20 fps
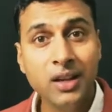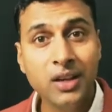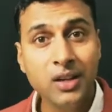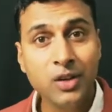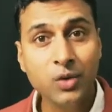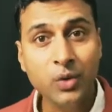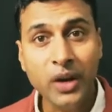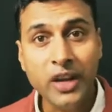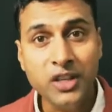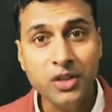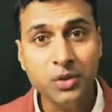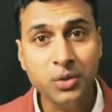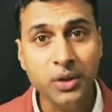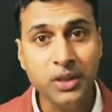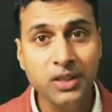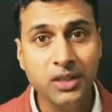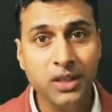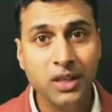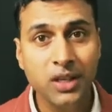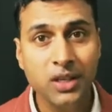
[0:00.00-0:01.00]

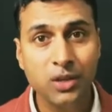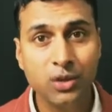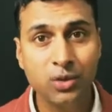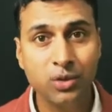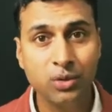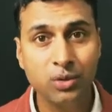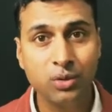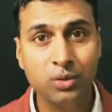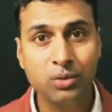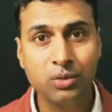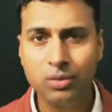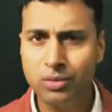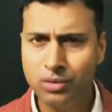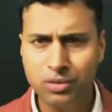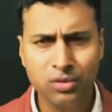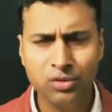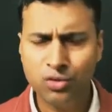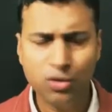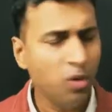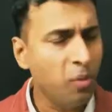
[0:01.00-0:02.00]
CoinSwitch,
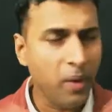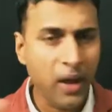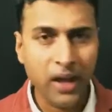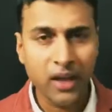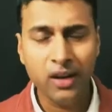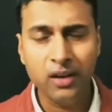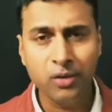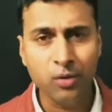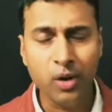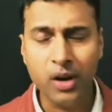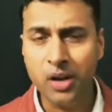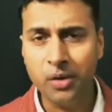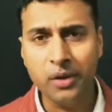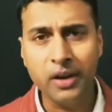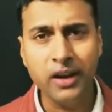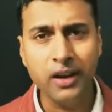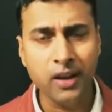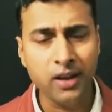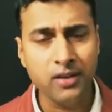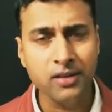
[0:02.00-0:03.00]
Kuber, whatever it
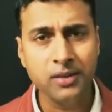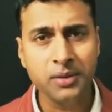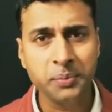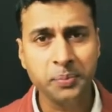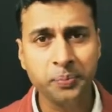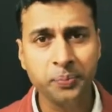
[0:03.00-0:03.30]
is,